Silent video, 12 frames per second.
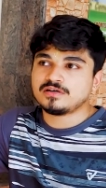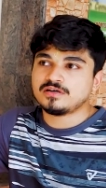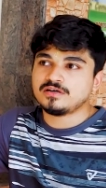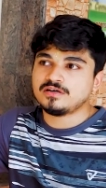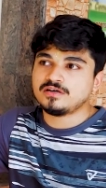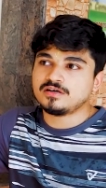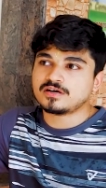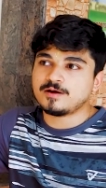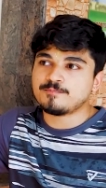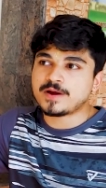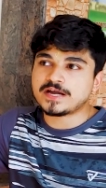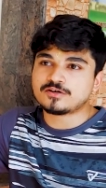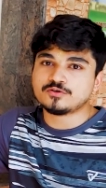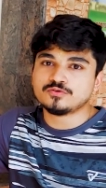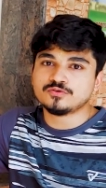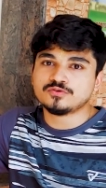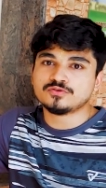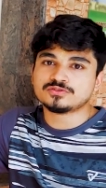uh, compared
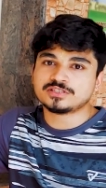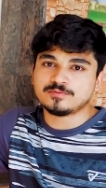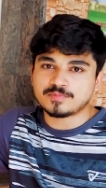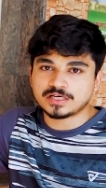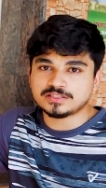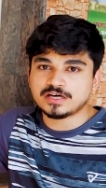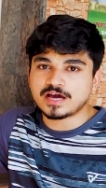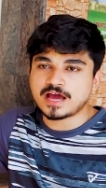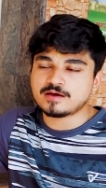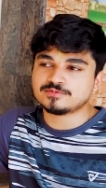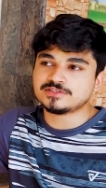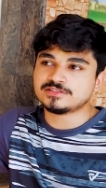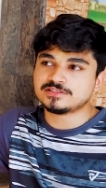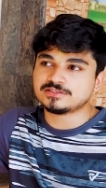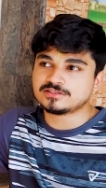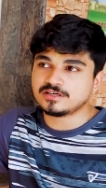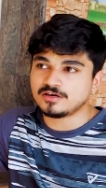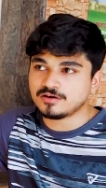to some other apps. This
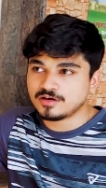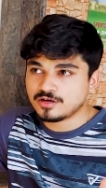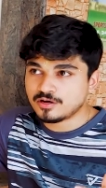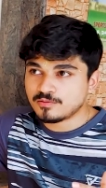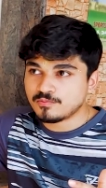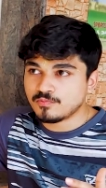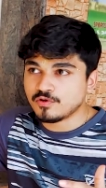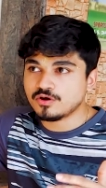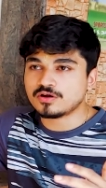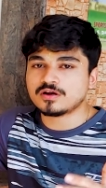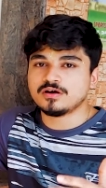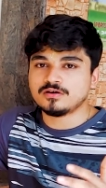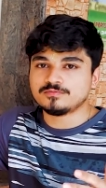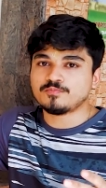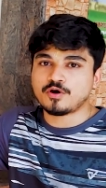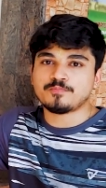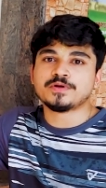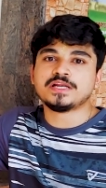is uh, more uh,
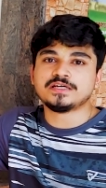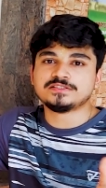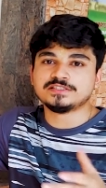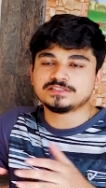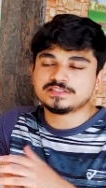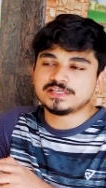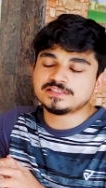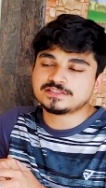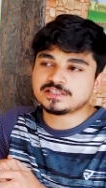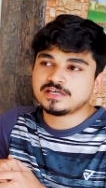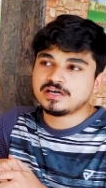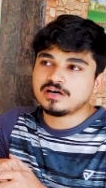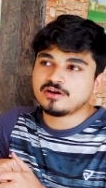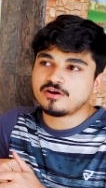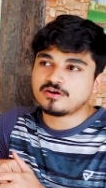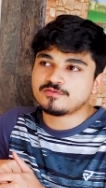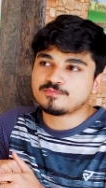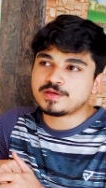popular these days. A
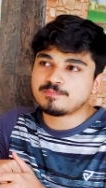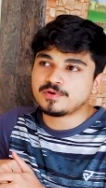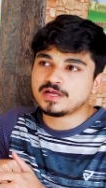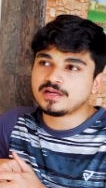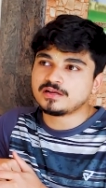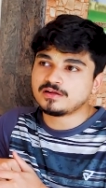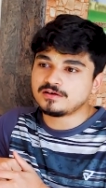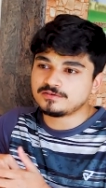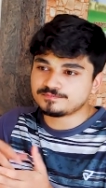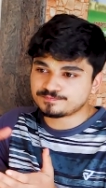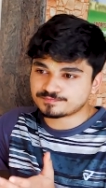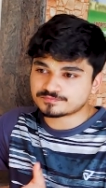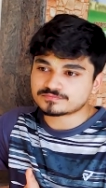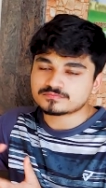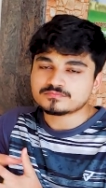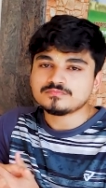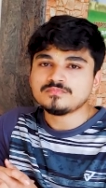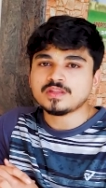lot of people uh,
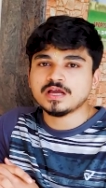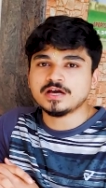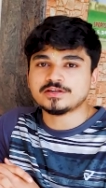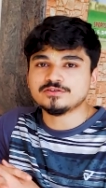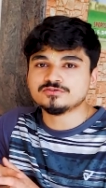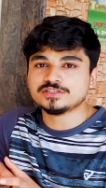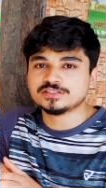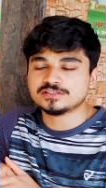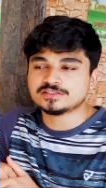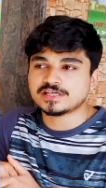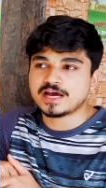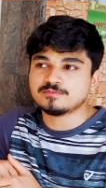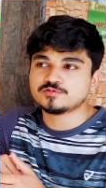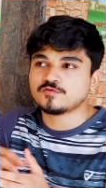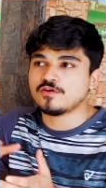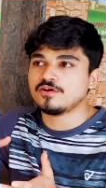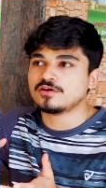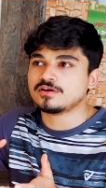are using these apps
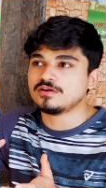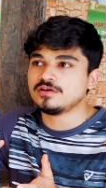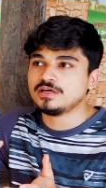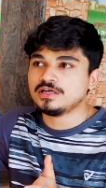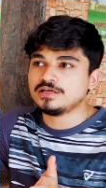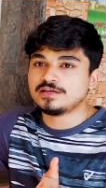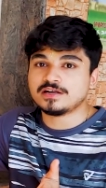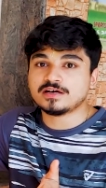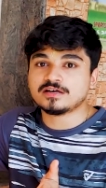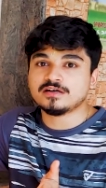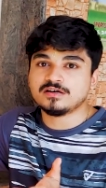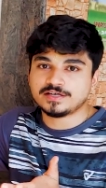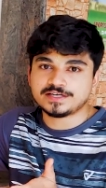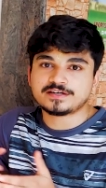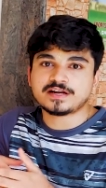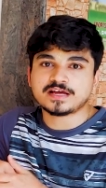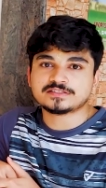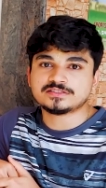for drug
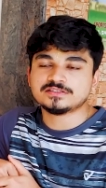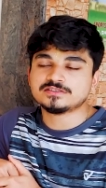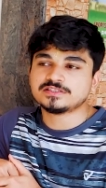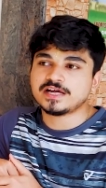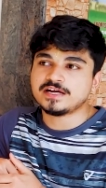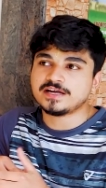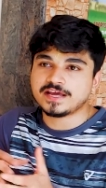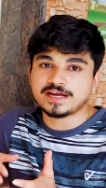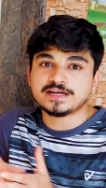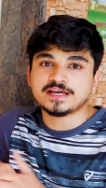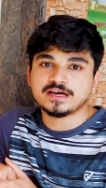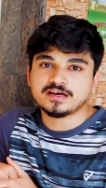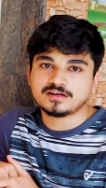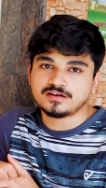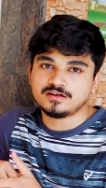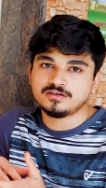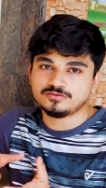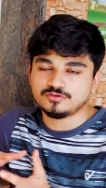interactions and
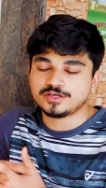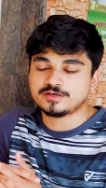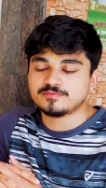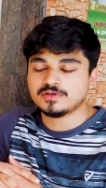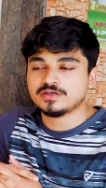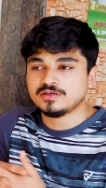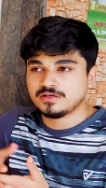ADR knowing